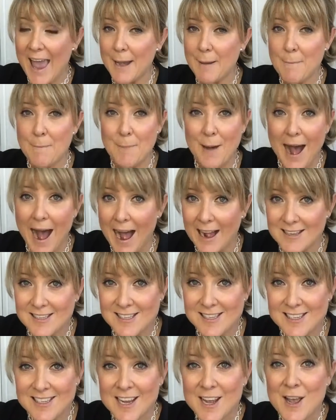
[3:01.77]
and
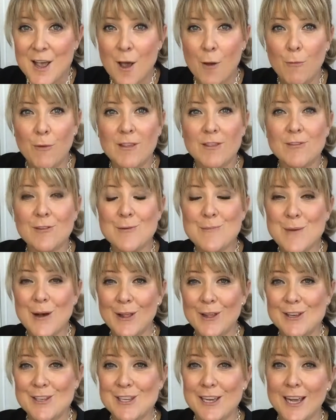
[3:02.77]
bust with
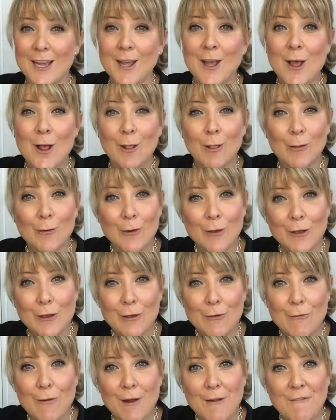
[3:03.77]
demolishing. Look at
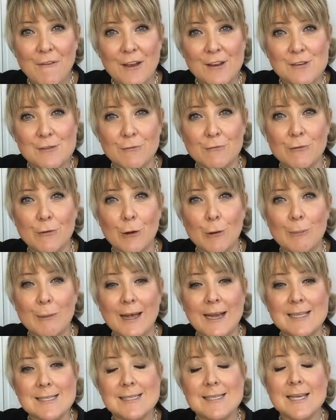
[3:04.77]
your renovation floor
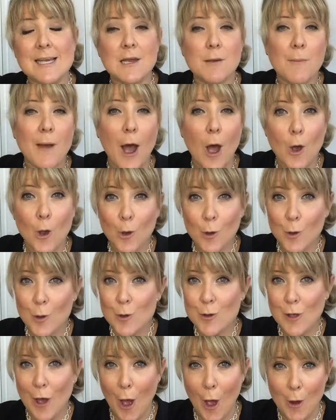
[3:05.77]
plans. Think about
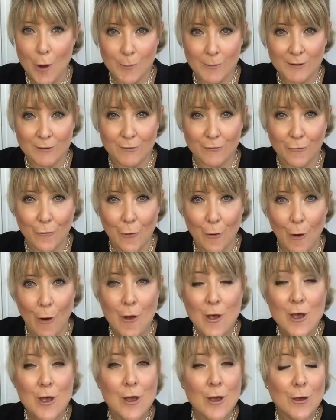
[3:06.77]
who the home is for,
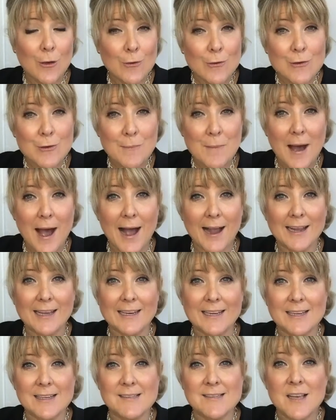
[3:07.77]
who your market
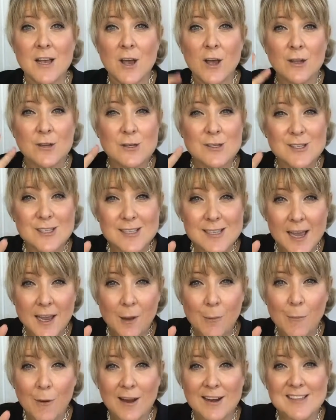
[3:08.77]
is.
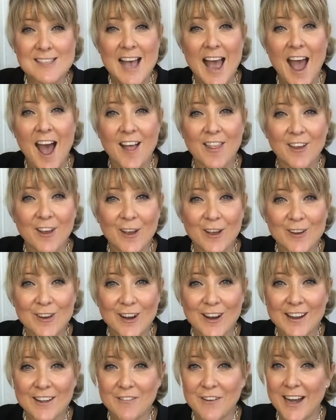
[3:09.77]
Second one is how they're going to
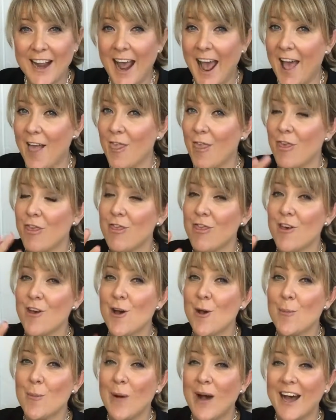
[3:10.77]
live in it. And the
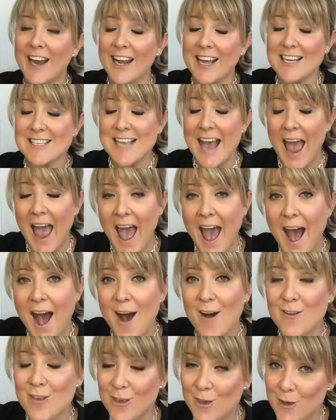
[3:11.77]
third one is
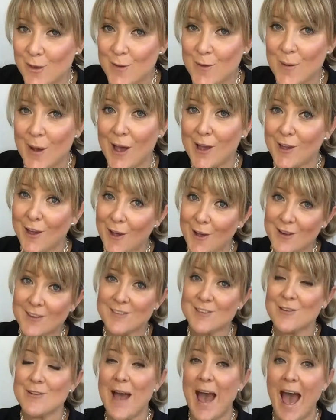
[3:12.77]
how you are going
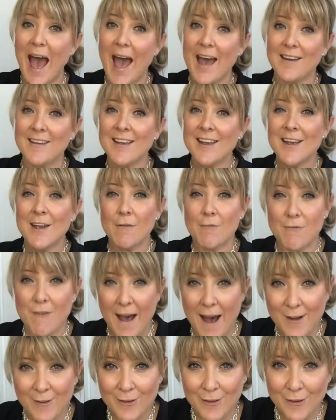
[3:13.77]
to add
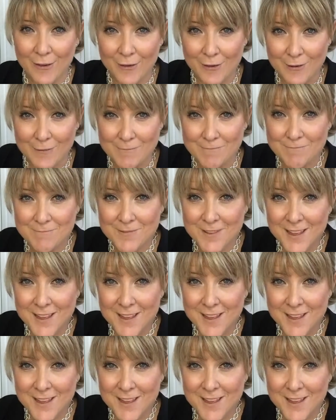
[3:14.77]
value.